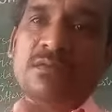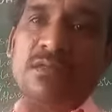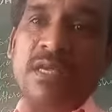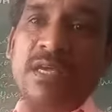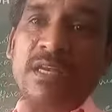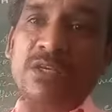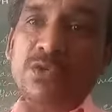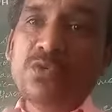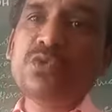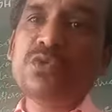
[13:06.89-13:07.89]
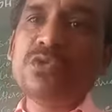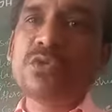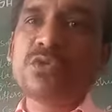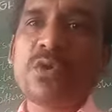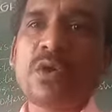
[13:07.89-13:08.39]
They can use those
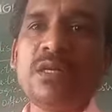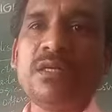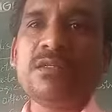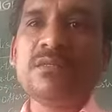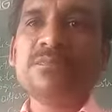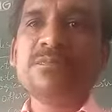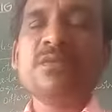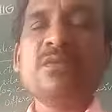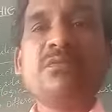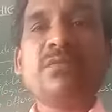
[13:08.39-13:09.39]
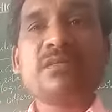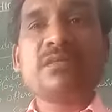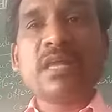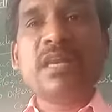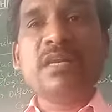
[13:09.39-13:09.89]
colonies for
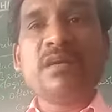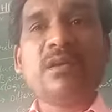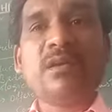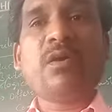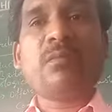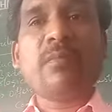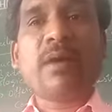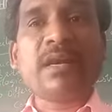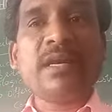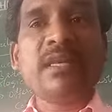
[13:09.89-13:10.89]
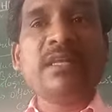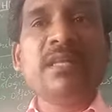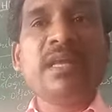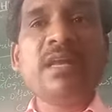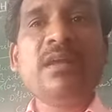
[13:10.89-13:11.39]
selling or marketing
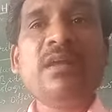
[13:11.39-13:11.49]
their